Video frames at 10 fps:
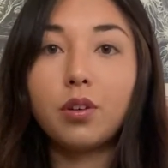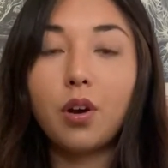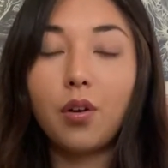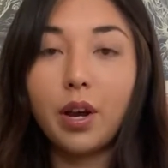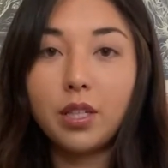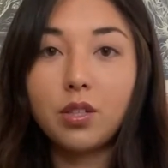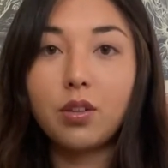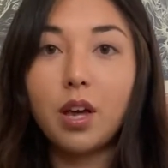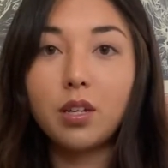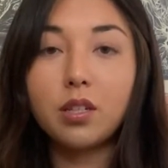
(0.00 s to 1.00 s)
All right, so
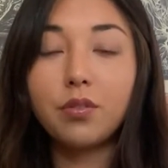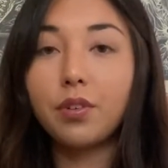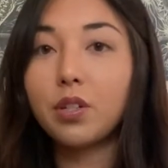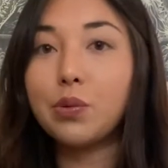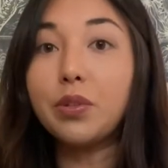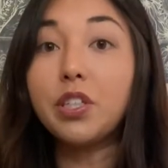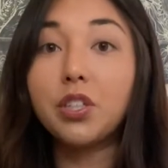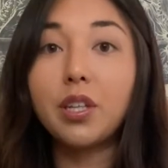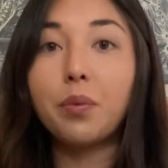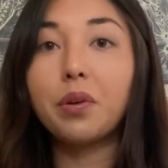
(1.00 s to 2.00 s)
that is the first
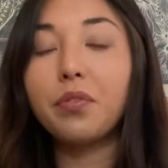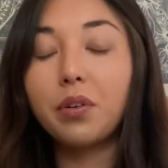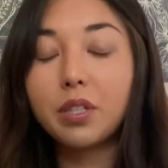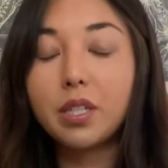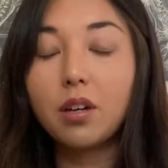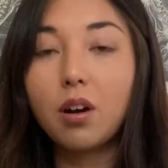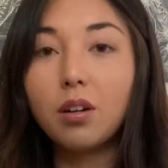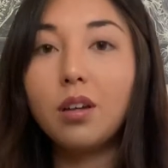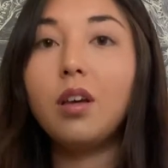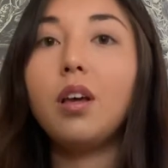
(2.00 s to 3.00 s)
region that we're focusing
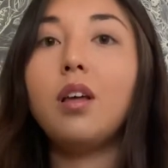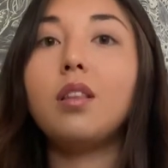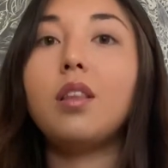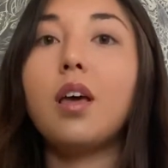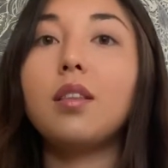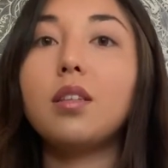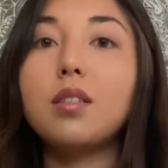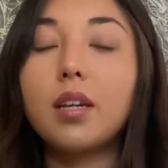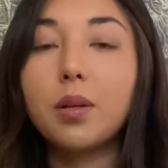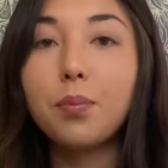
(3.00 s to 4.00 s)
on. Then the
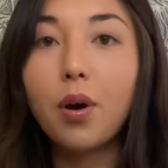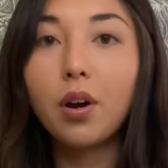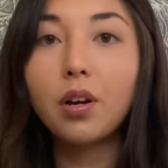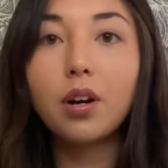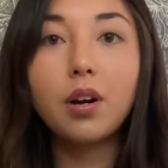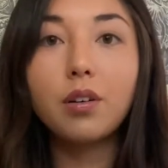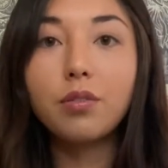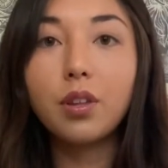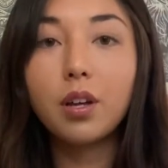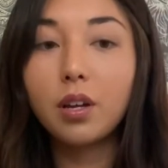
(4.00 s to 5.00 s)
second part of
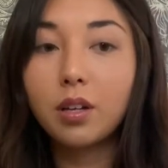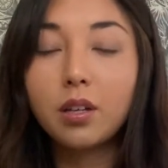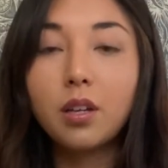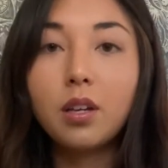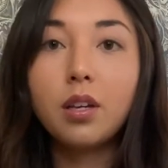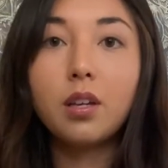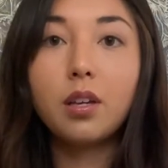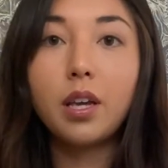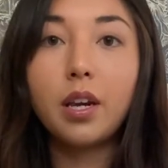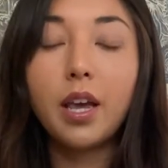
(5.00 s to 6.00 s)
the
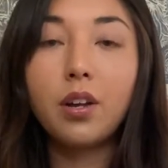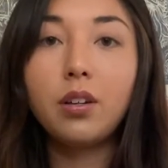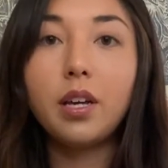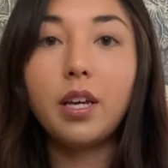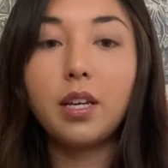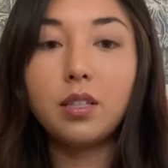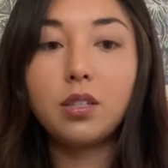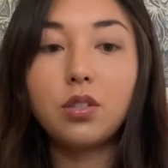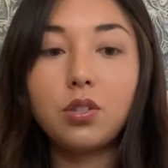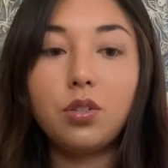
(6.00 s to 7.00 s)
inhale
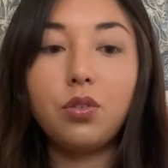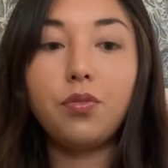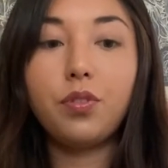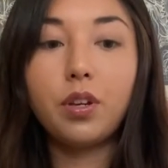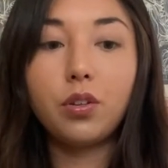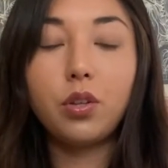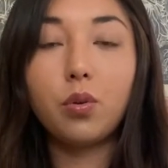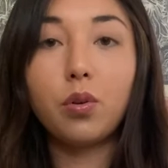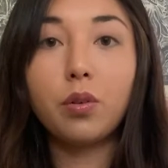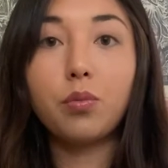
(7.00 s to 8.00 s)
is to feel
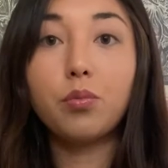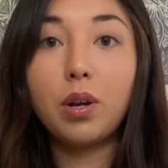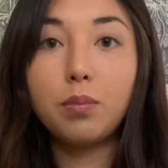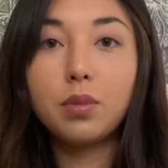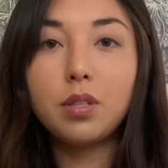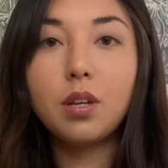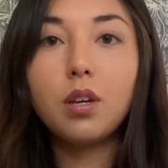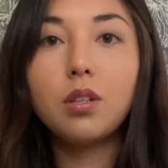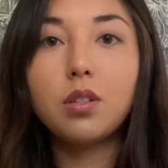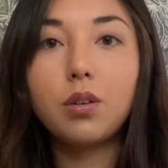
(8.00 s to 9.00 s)
your ribs.
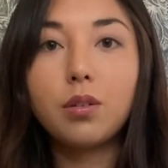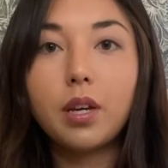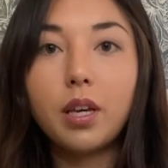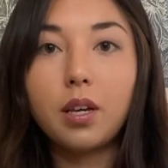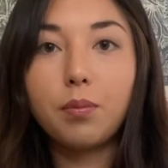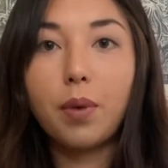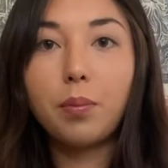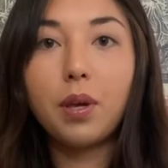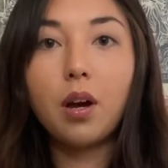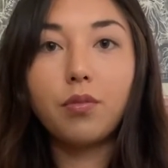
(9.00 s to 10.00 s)
So it might
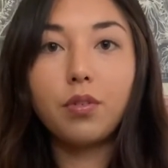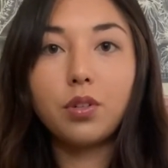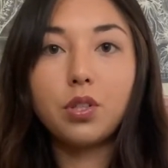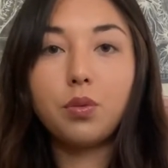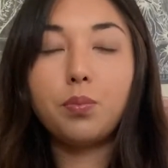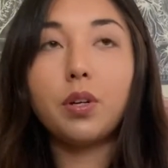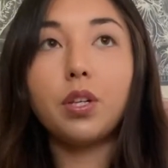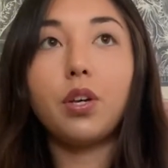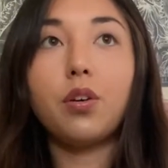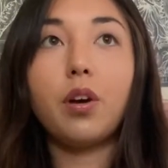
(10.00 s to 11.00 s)
be helpful to put
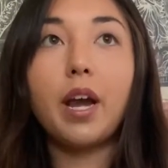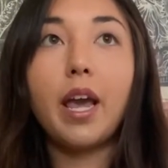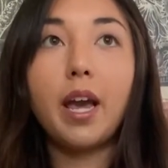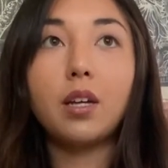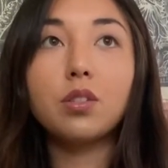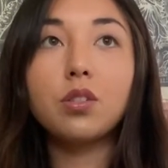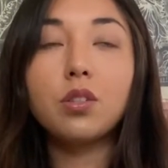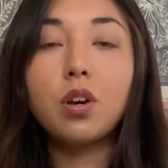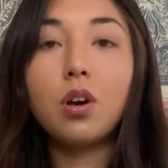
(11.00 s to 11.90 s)
your hands